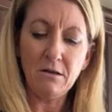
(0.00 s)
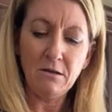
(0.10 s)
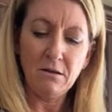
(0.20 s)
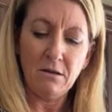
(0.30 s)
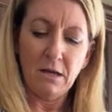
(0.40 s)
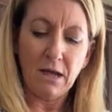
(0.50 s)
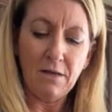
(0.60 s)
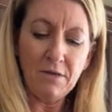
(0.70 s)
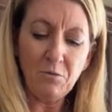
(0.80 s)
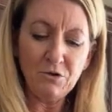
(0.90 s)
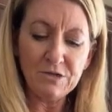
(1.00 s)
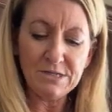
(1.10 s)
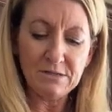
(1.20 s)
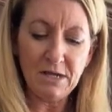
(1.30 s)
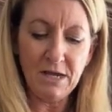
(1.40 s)
in there.
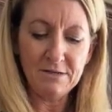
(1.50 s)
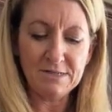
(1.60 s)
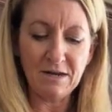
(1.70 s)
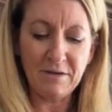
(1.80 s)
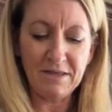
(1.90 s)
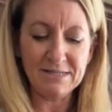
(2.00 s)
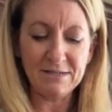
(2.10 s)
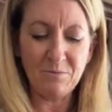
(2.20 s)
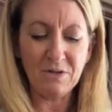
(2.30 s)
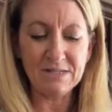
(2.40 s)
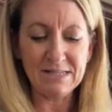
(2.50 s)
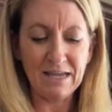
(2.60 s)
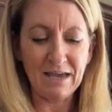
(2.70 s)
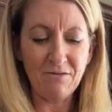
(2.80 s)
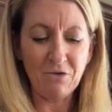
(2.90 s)
And then we're just, it's gonna be the
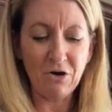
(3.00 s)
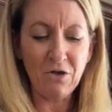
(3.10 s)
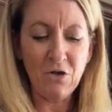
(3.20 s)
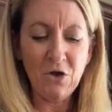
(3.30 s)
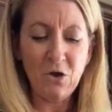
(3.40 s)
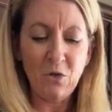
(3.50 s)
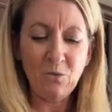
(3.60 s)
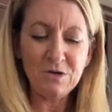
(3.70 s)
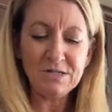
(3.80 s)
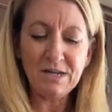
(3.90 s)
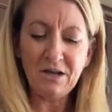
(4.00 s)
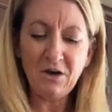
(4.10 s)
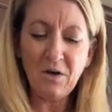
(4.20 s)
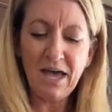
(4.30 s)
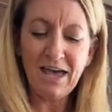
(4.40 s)
simplest thing ever.
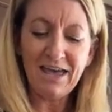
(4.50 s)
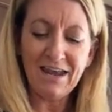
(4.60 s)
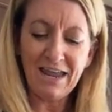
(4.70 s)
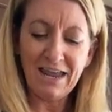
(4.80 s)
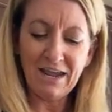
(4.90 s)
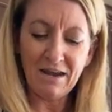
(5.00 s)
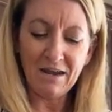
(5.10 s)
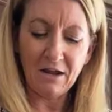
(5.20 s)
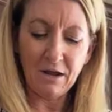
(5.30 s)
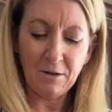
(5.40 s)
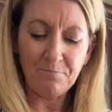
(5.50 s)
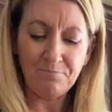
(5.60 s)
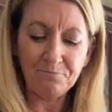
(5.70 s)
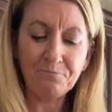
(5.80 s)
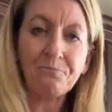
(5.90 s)
We're just gonna go ahead
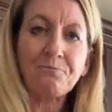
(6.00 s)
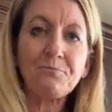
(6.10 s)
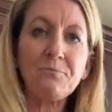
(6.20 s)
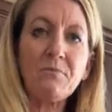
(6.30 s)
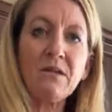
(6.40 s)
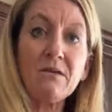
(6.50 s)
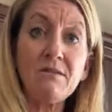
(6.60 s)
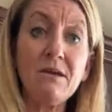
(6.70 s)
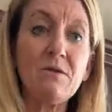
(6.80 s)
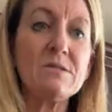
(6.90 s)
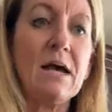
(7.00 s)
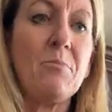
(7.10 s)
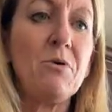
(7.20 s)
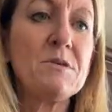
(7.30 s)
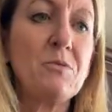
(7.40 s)
and
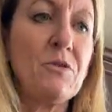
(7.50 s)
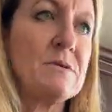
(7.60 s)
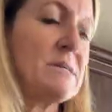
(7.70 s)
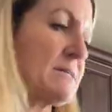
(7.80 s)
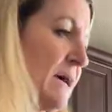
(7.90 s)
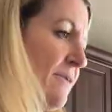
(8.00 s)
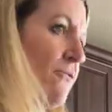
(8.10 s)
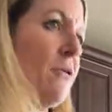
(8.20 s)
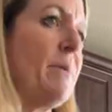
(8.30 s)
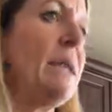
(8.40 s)
take those apples, put those